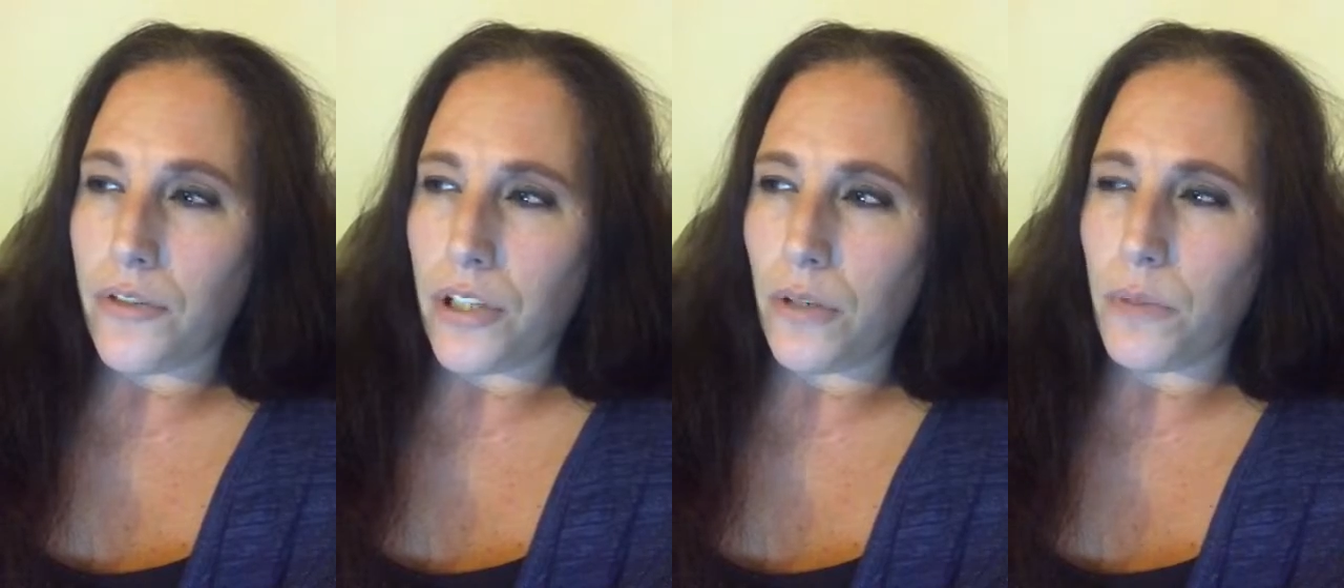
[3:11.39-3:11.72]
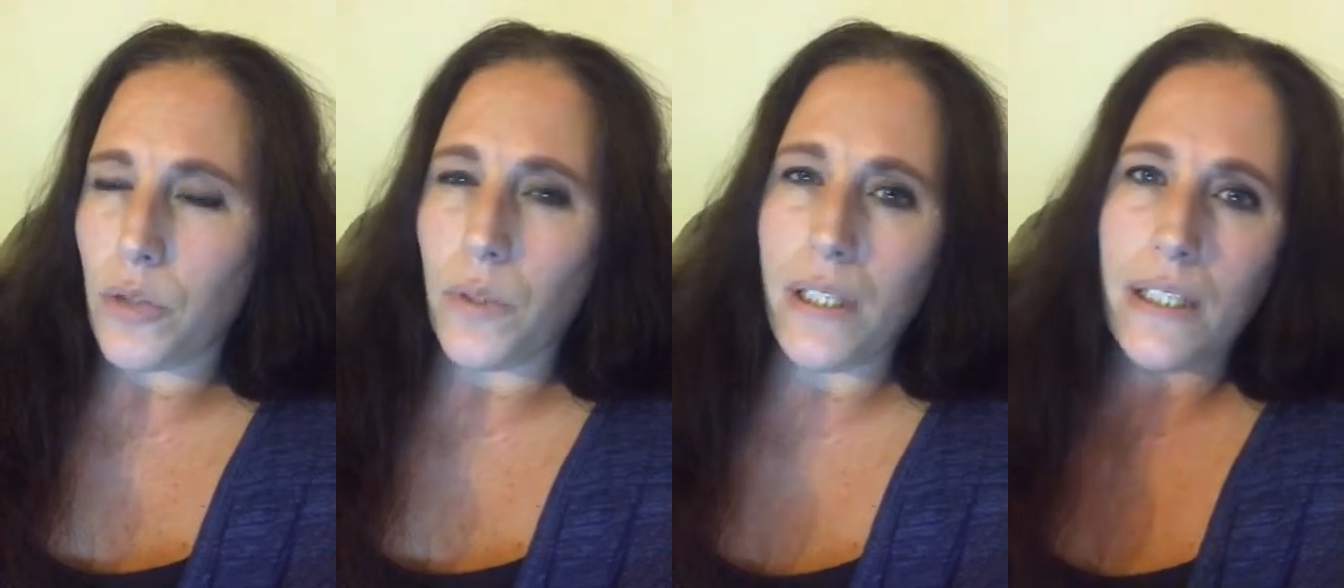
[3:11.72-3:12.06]
So
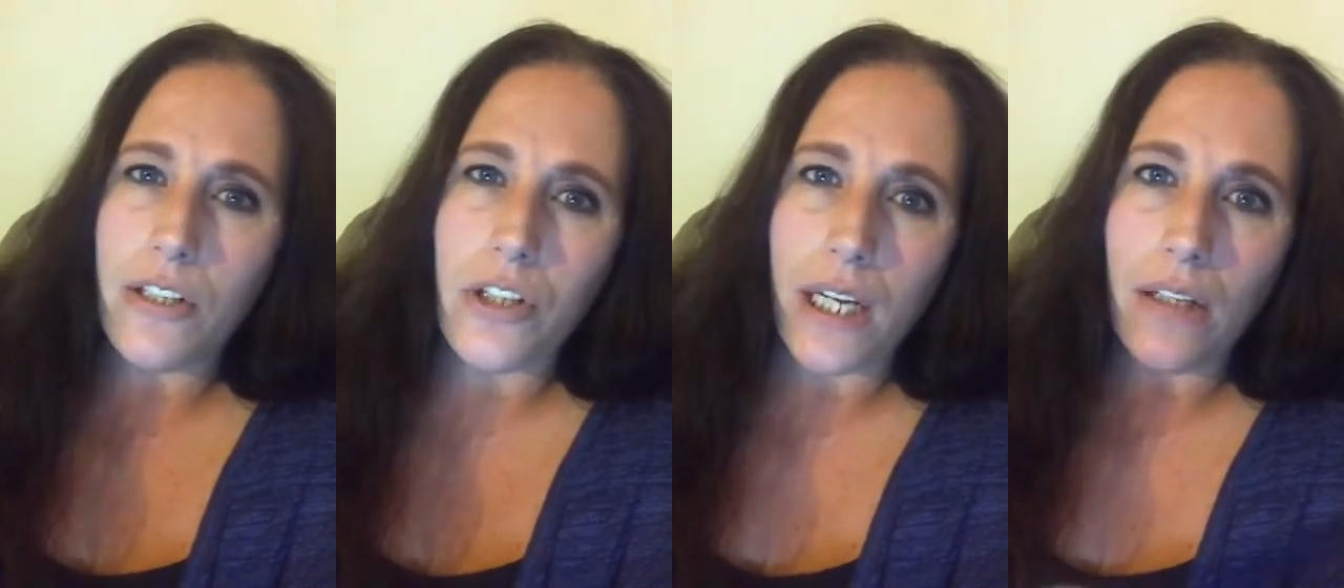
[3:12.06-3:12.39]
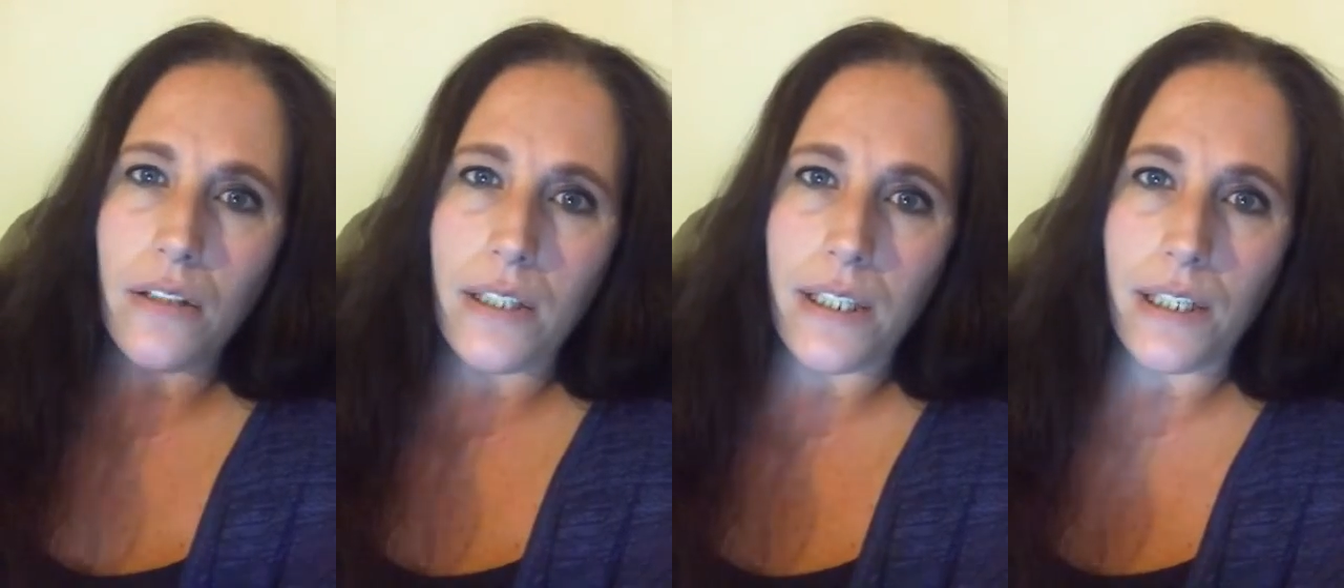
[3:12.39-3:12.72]
between this
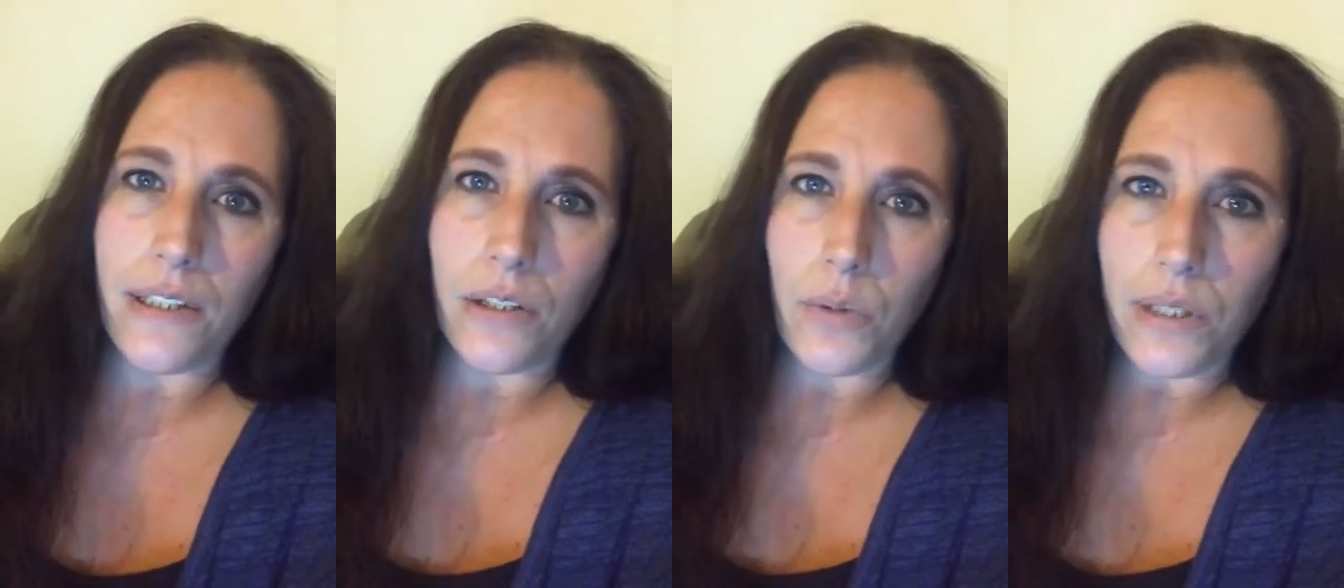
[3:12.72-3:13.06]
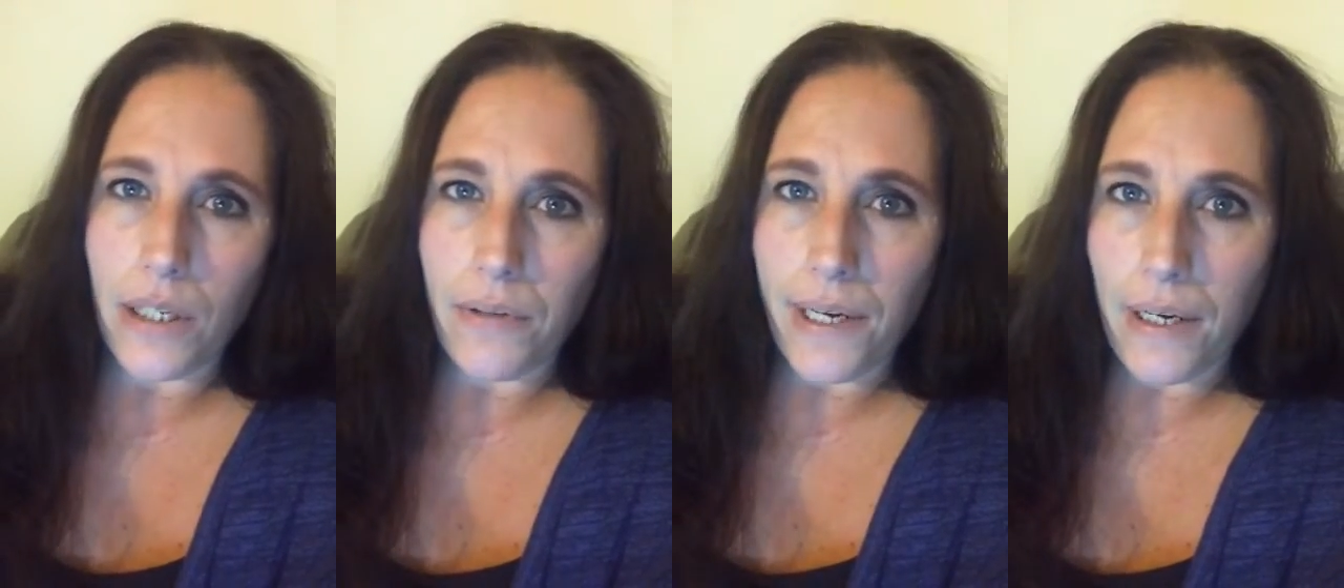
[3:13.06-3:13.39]
channel and the other one,
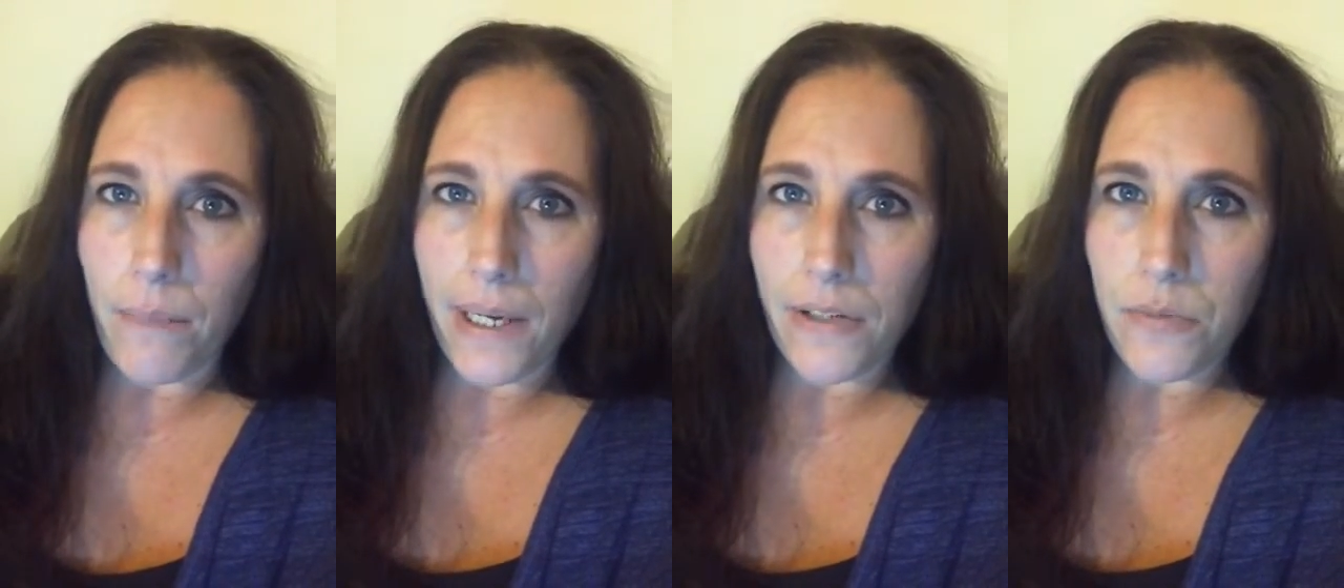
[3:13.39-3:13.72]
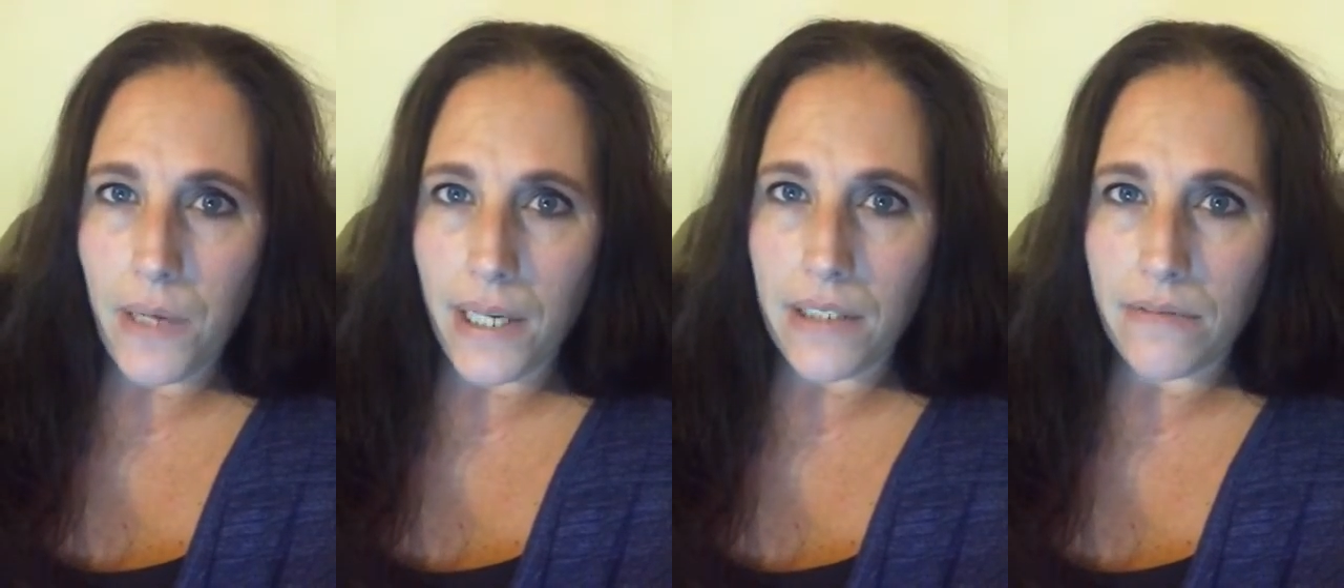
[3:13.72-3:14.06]
I'll kind of bounce
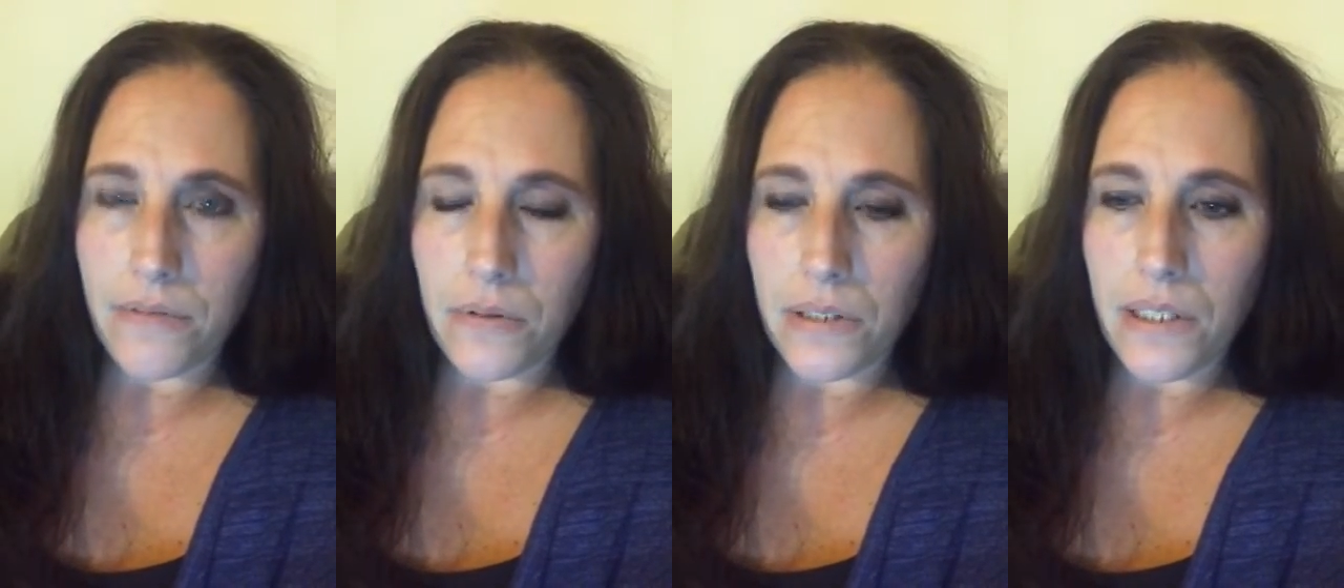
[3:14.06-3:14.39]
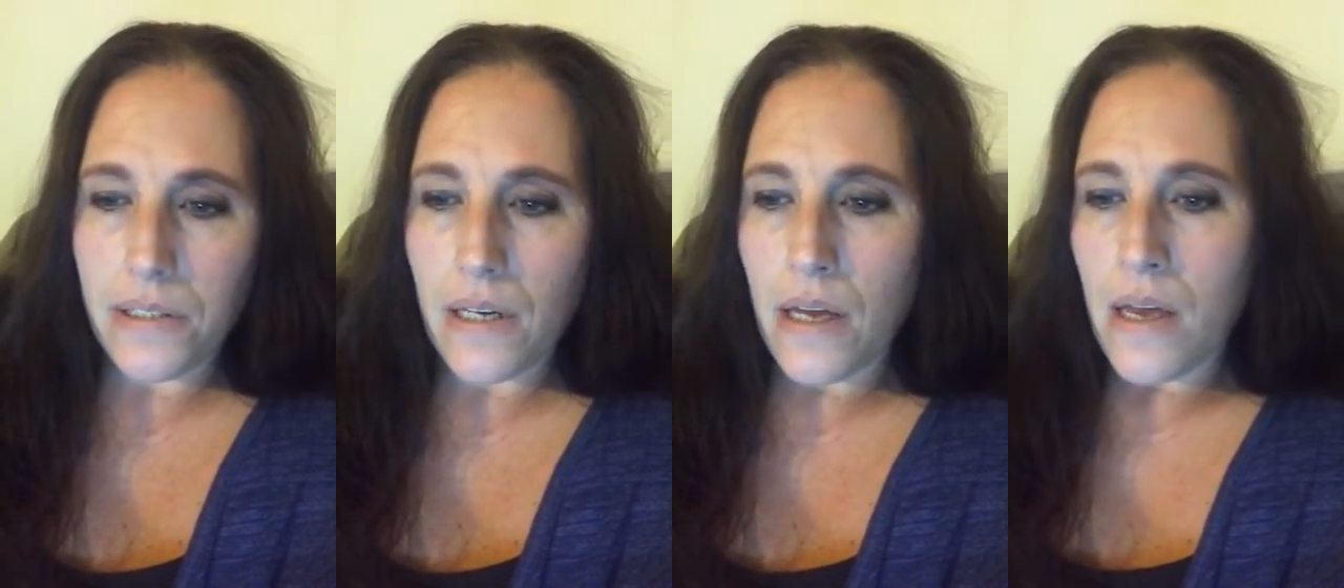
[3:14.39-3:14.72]
back and
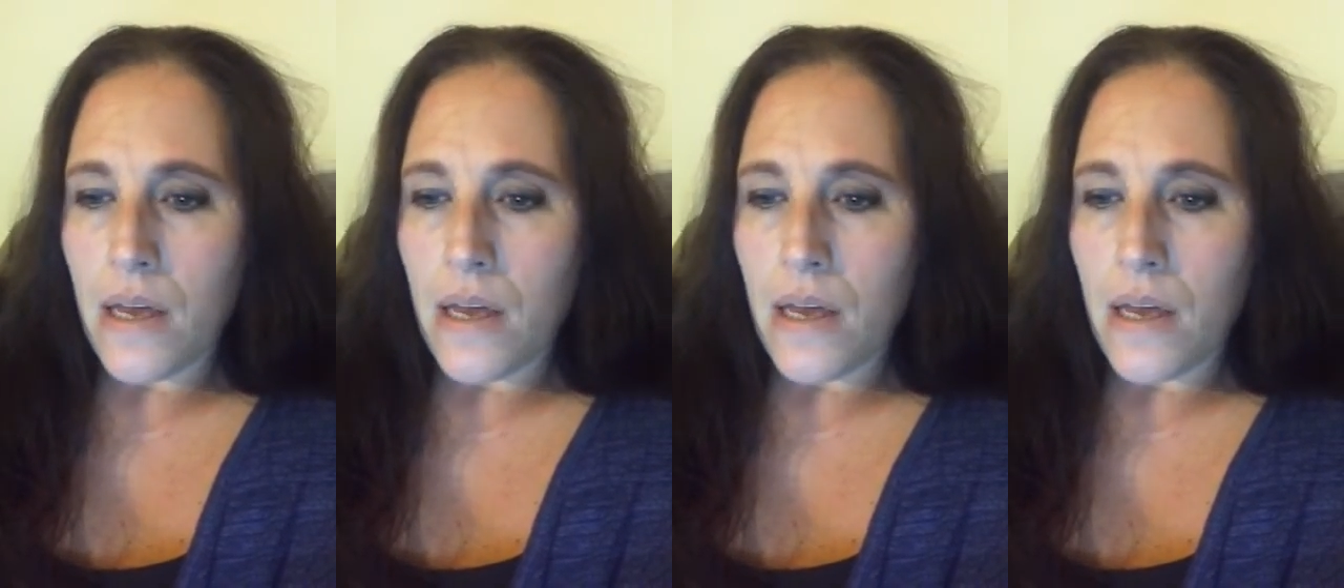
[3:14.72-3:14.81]
forth.